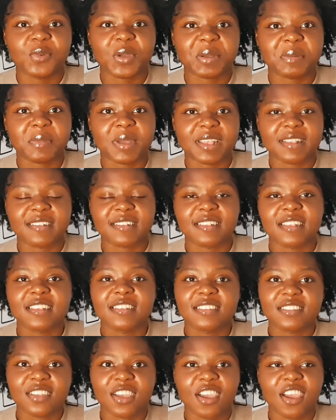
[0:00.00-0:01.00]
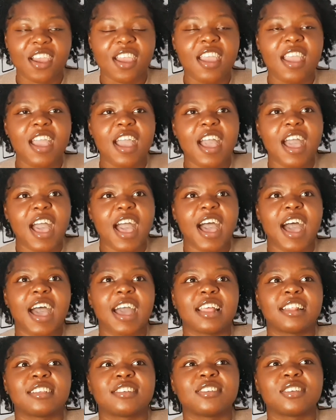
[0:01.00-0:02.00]
with my sister,
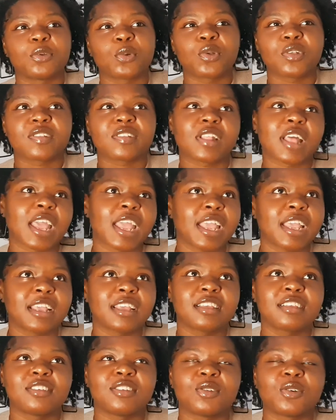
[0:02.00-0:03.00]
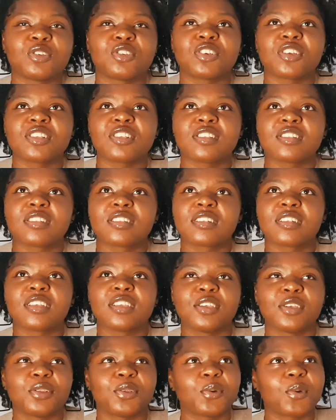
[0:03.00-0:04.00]
and she was she was just,
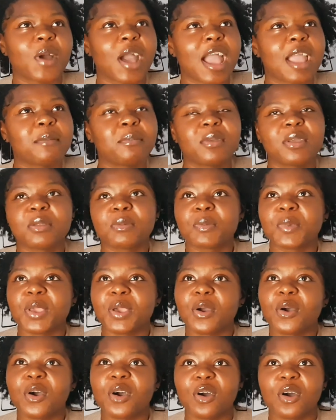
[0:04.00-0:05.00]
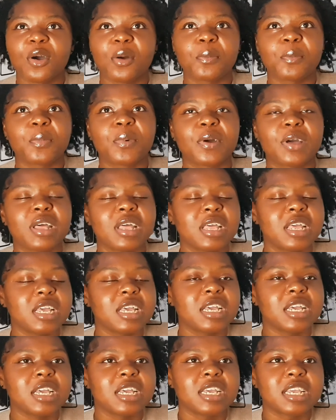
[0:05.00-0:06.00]
you know, hyping me up,
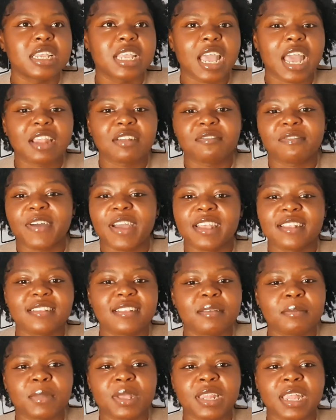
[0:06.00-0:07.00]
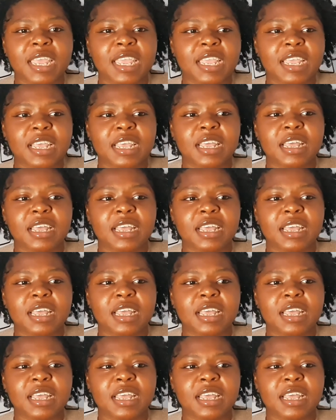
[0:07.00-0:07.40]
advising me,